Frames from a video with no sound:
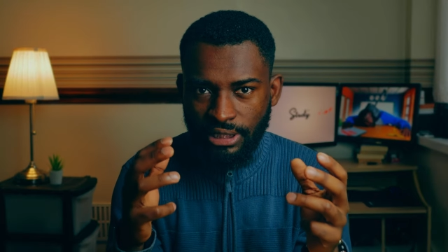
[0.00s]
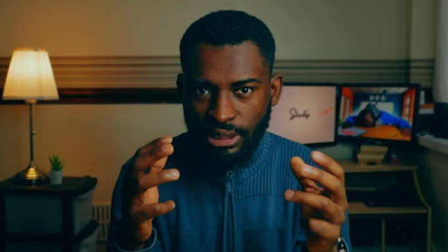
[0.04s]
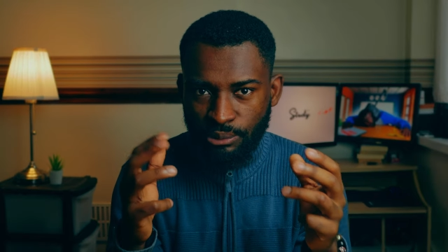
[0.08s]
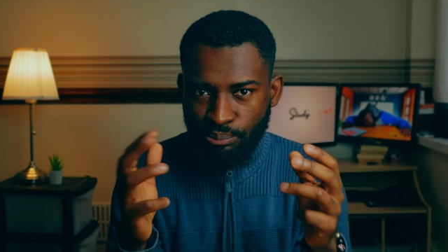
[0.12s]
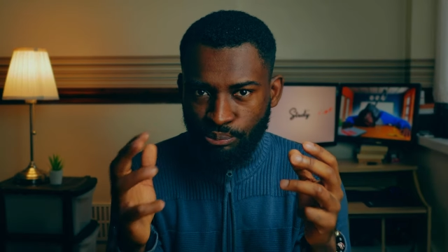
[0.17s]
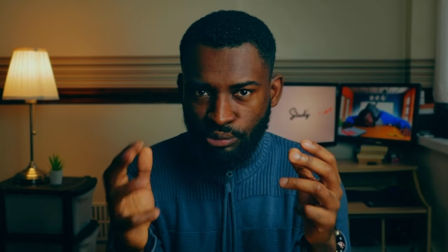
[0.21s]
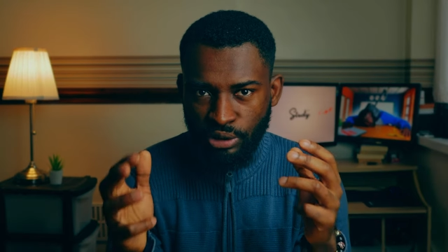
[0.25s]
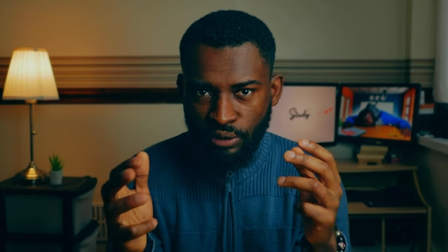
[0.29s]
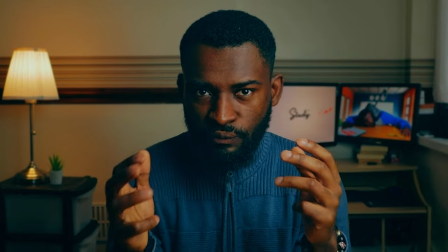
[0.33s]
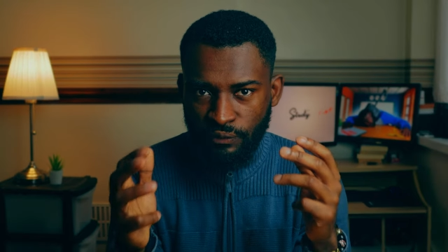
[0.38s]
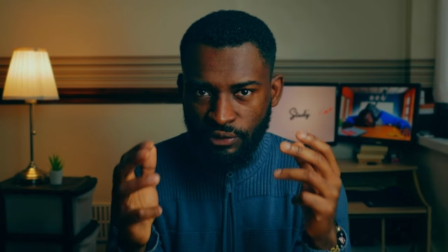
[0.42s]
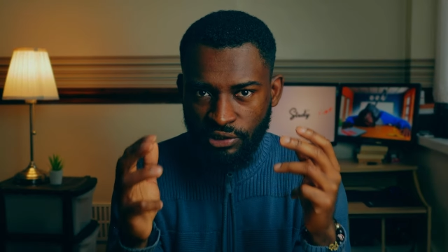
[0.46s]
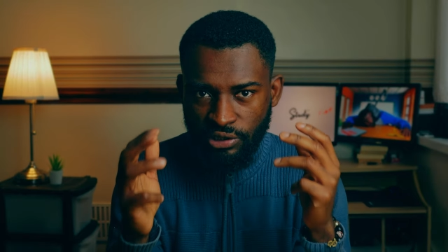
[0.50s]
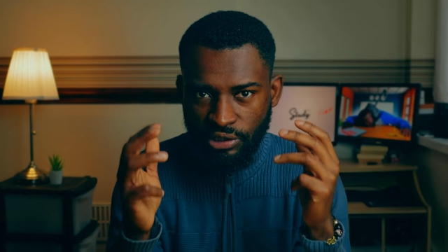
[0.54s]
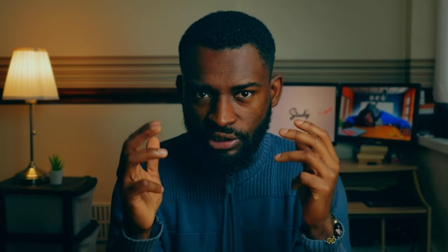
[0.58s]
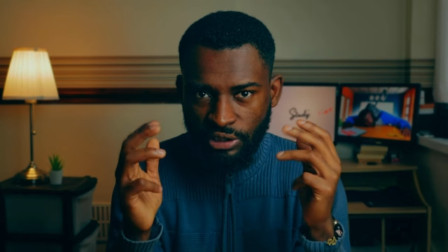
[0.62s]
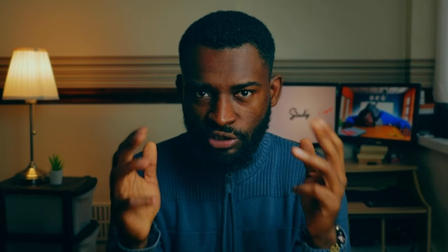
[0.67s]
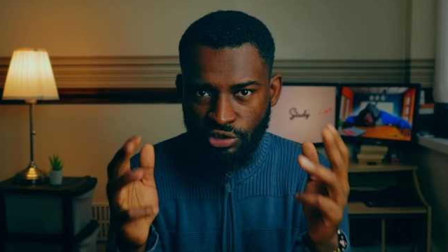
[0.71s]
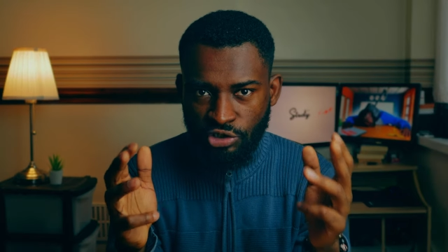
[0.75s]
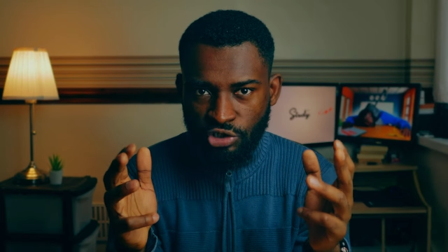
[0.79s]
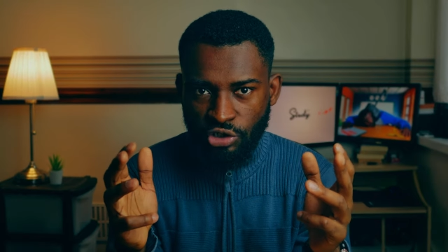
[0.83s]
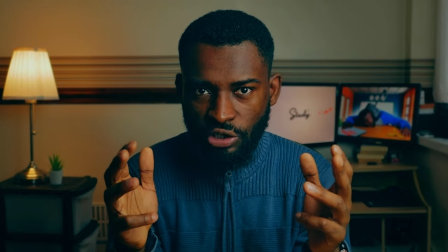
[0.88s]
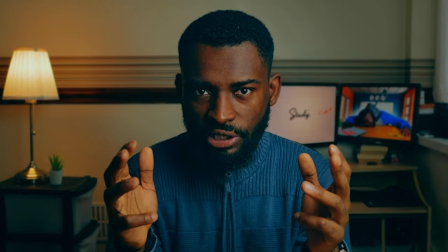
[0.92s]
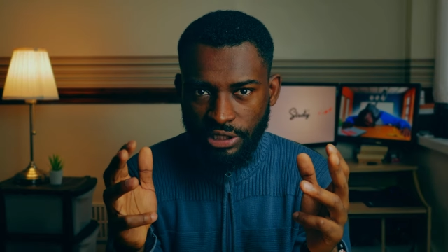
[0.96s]
they previously
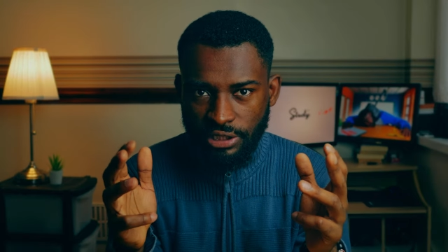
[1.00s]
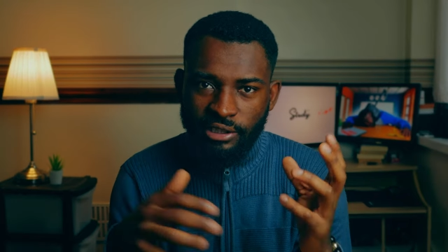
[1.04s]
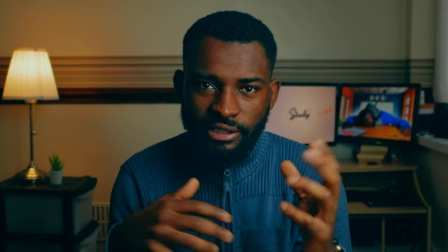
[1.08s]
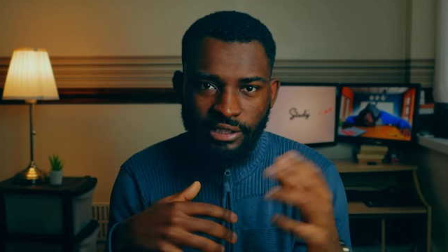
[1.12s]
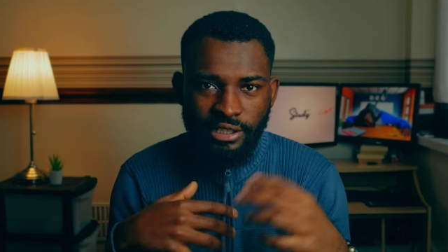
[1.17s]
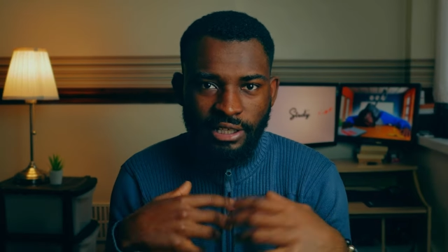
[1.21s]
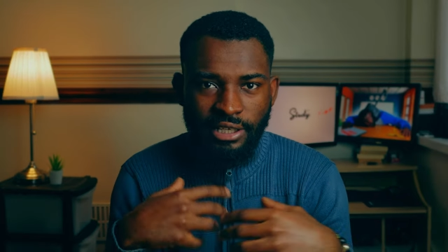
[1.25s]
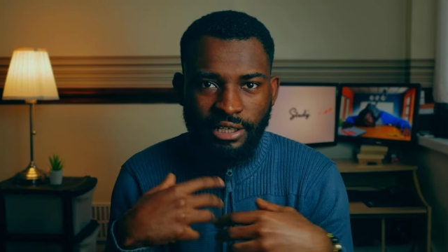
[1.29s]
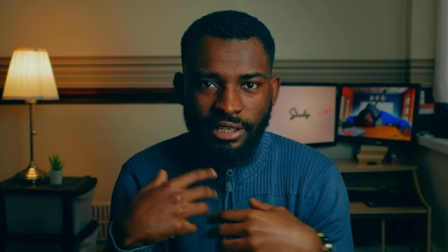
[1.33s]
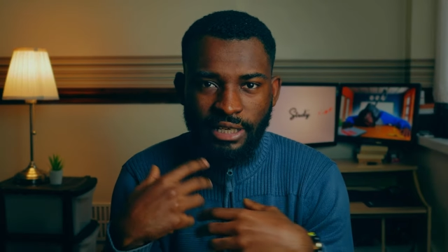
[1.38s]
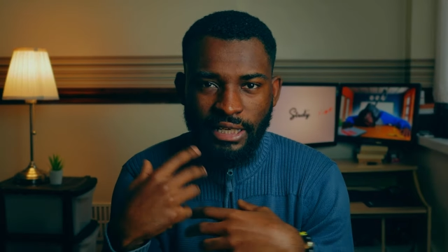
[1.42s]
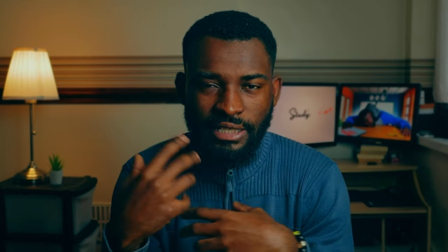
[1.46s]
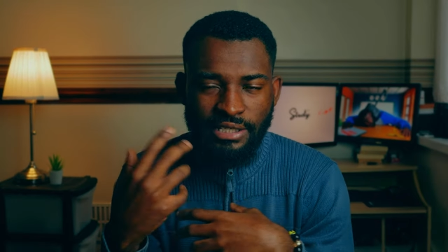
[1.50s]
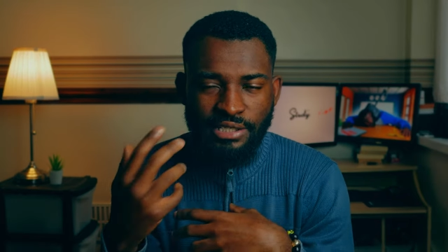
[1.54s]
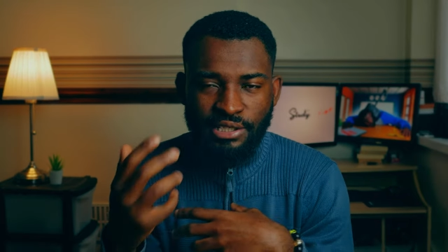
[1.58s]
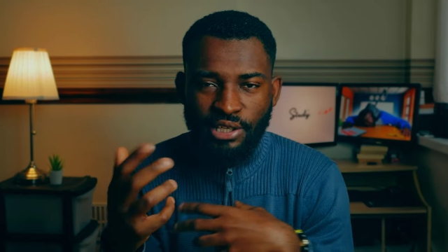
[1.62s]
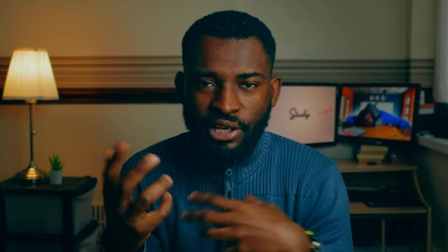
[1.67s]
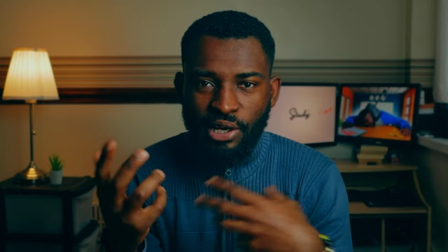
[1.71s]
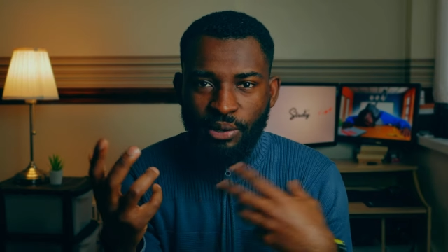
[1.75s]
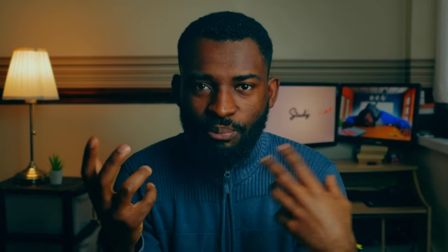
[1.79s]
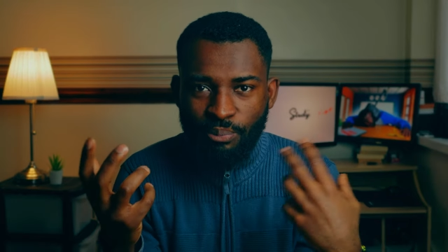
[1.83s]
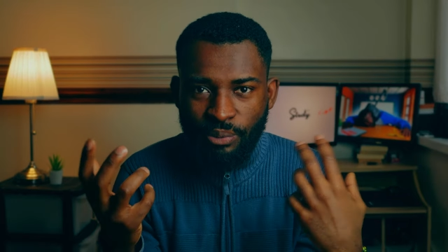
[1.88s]
enjoyed. But then as time